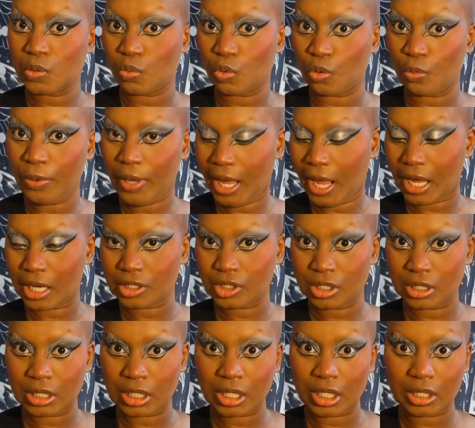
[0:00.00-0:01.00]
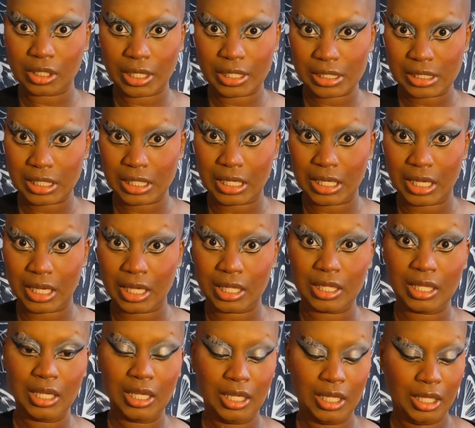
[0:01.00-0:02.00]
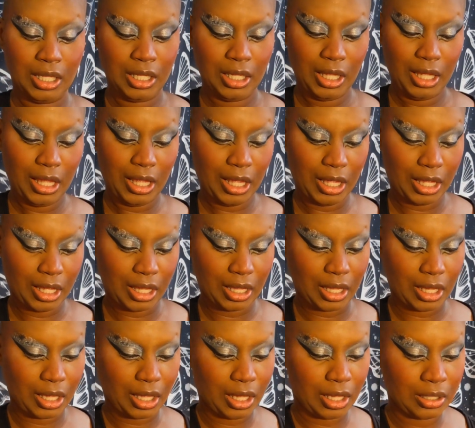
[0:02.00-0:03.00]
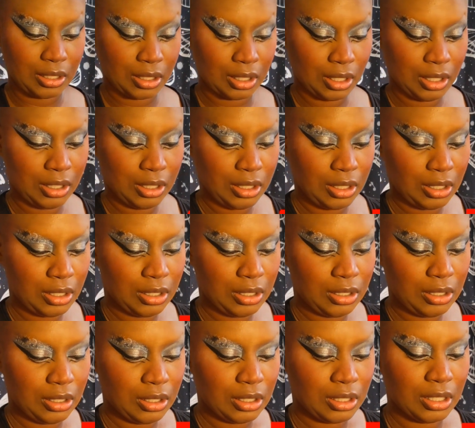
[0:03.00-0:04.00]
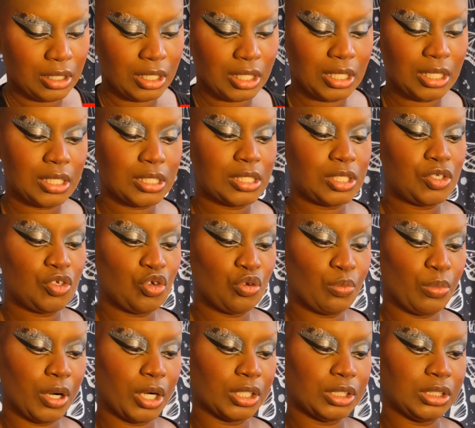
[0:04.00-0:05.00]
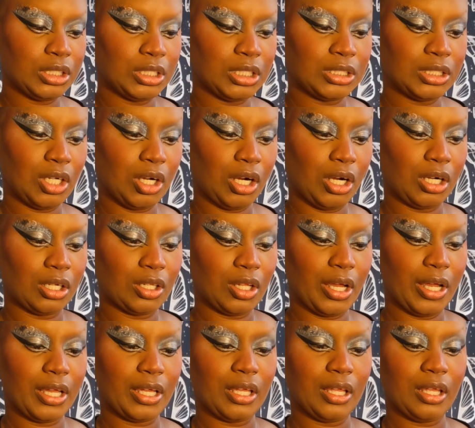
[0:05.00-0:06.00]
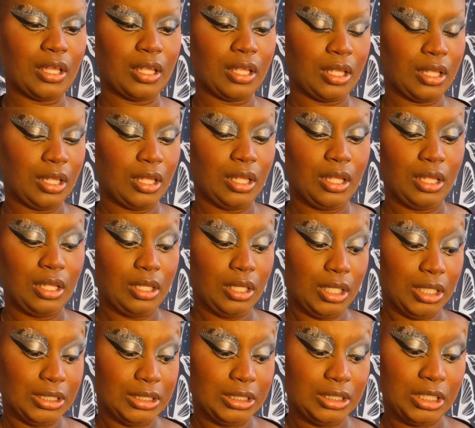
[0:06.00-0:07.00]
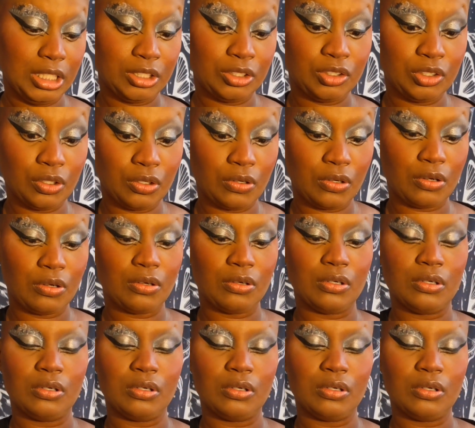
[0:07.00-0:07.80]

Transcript: swoop action that i like to get and these two brushes are like essential